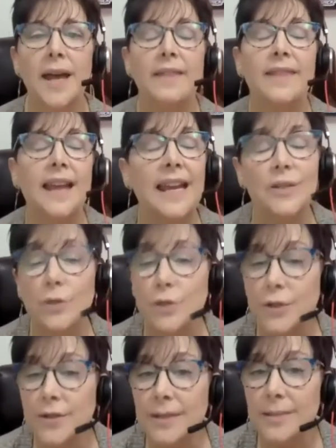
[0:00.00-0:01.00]
They
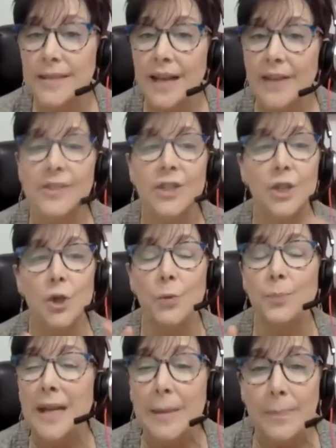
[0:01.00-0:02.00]
introduced themselves to new
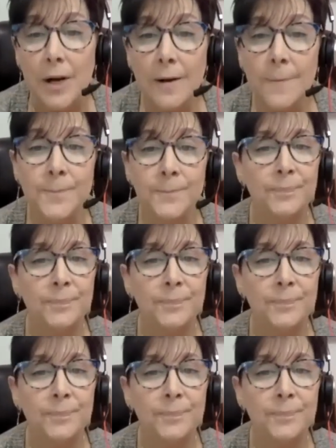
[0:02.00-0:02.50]
people.